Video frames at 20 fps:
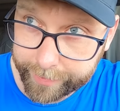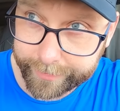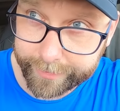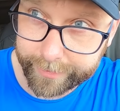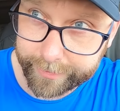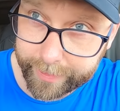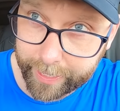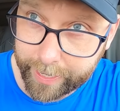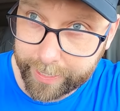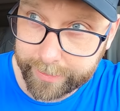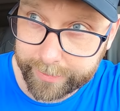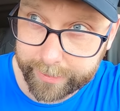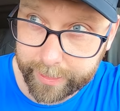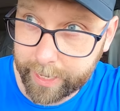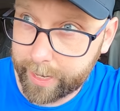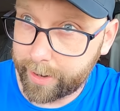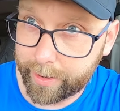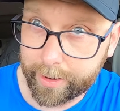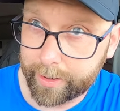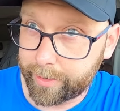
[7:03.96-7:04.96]
that, it stays
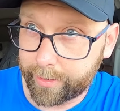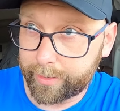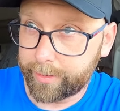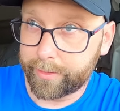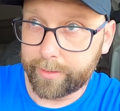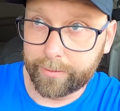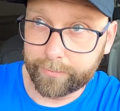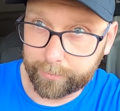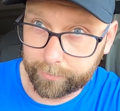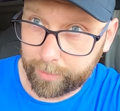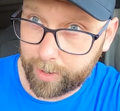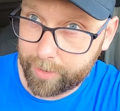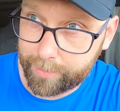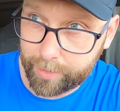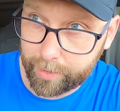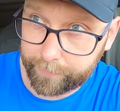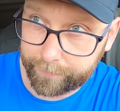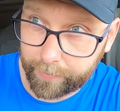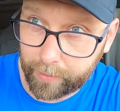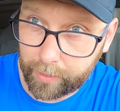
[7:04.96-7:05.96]
there, and you don't have to worry
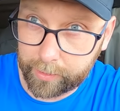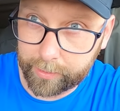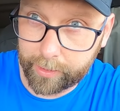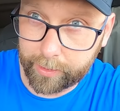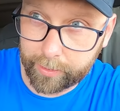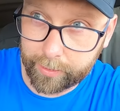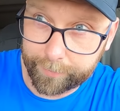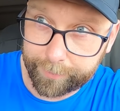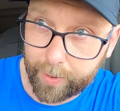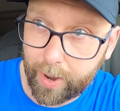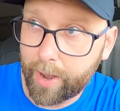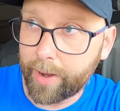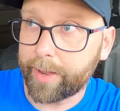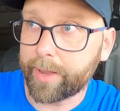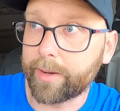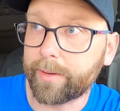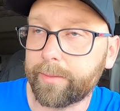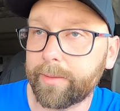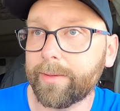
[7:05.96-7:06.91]
about it falling out of the pocket.